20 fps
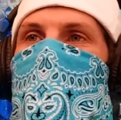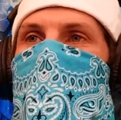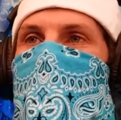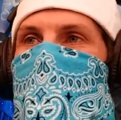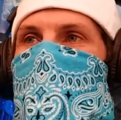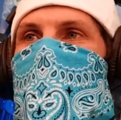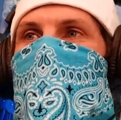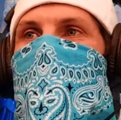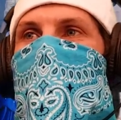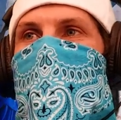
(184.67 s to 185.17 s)
but
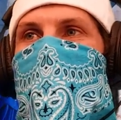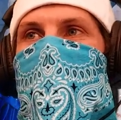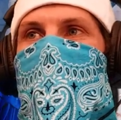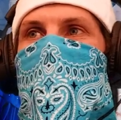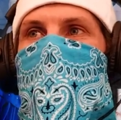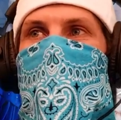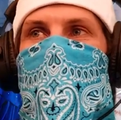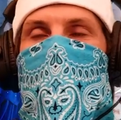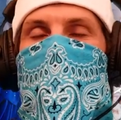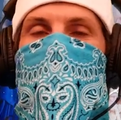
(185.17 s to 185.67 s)

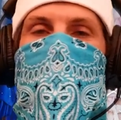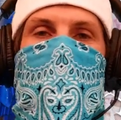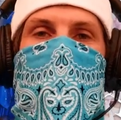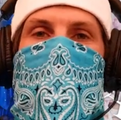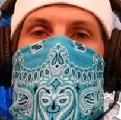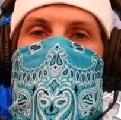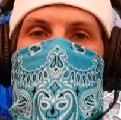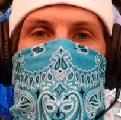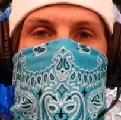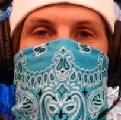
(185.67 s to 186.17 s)
singing a little bit
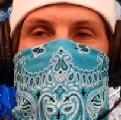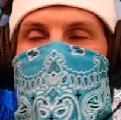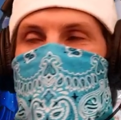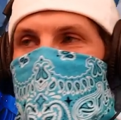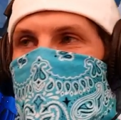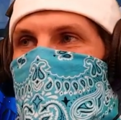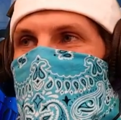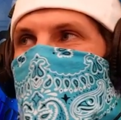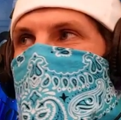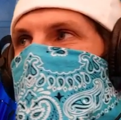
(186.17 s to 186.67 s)
louder
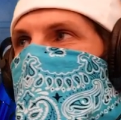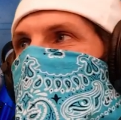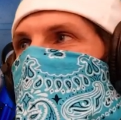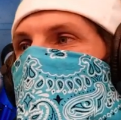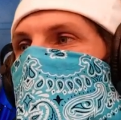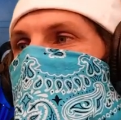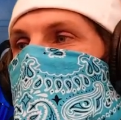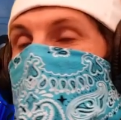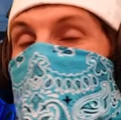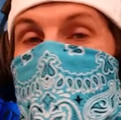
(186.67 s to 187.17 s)
than she
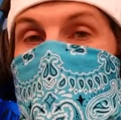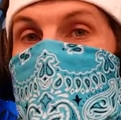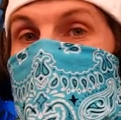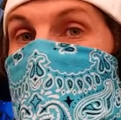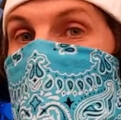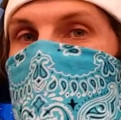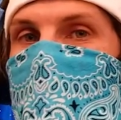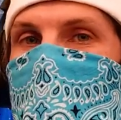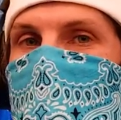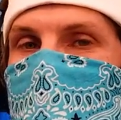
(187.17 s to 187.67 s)

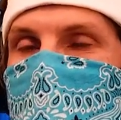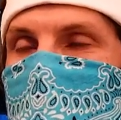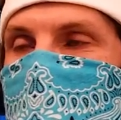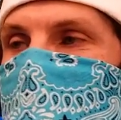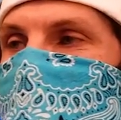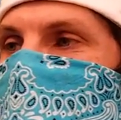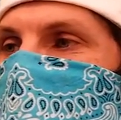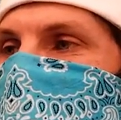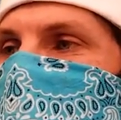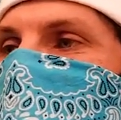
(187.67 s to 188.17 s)
started with.
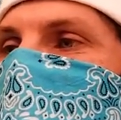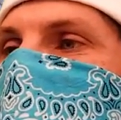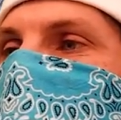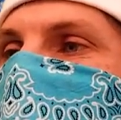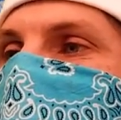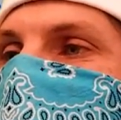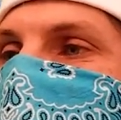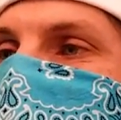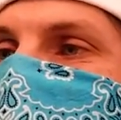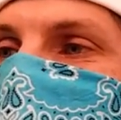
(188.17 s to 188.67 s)
So
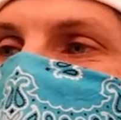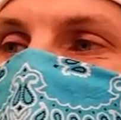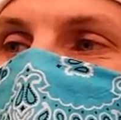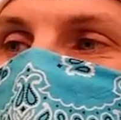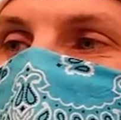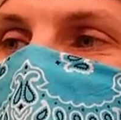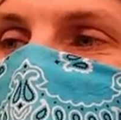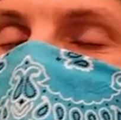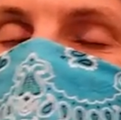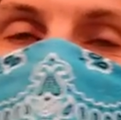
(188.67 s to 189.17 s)
it was
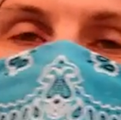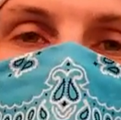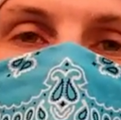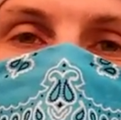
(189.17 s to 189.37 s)
actually pretty